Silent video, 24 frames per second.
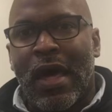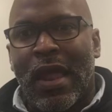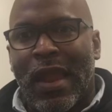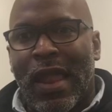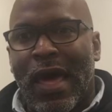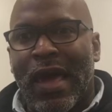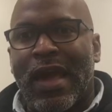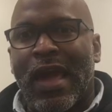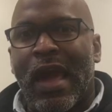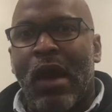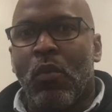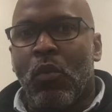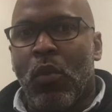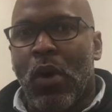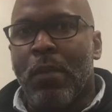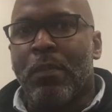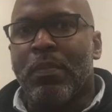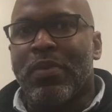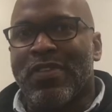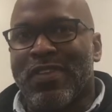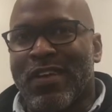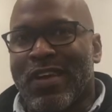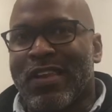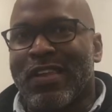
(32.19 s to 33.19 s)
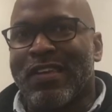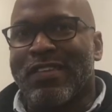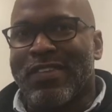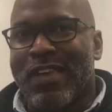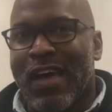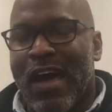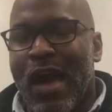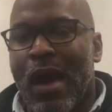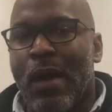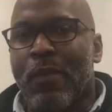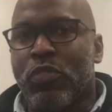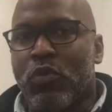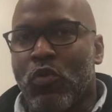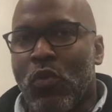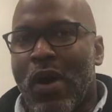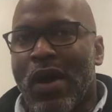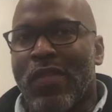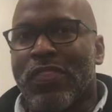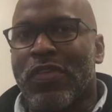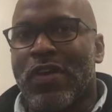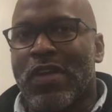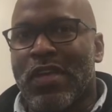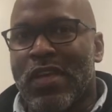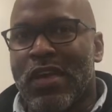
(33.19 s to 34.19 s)
like at what particular time
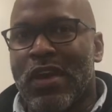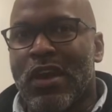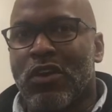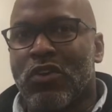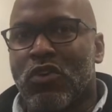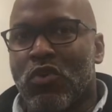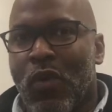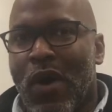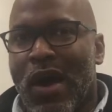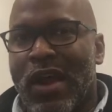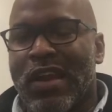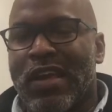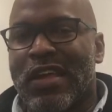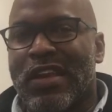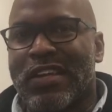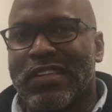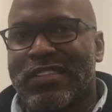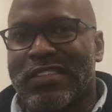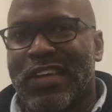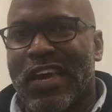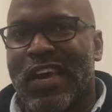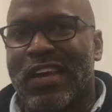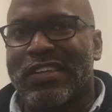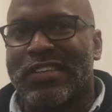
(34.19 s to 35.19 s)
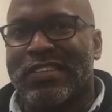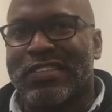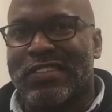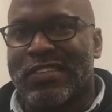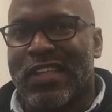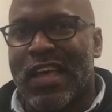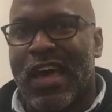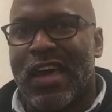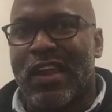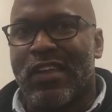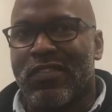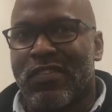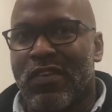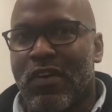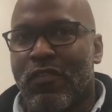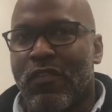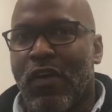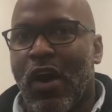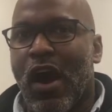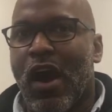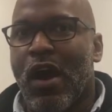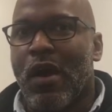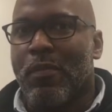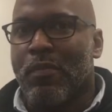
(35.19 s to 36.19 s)
throughout the year do I need to check the status
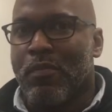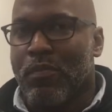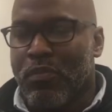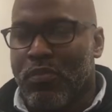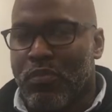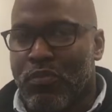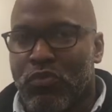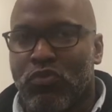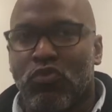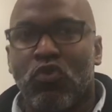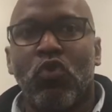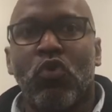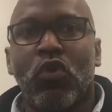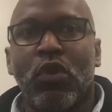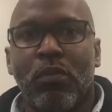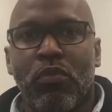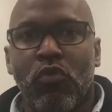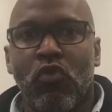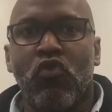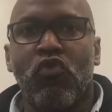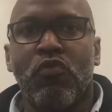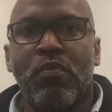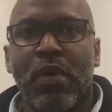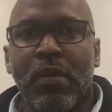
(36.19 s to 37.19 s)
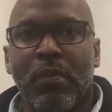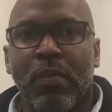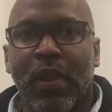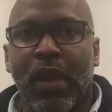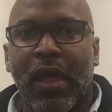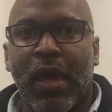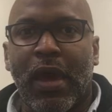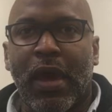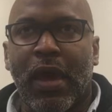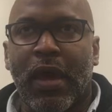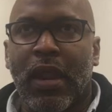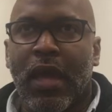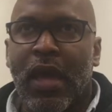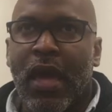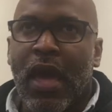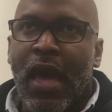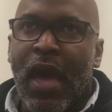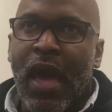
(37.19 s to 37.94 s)
of our school improvement plan,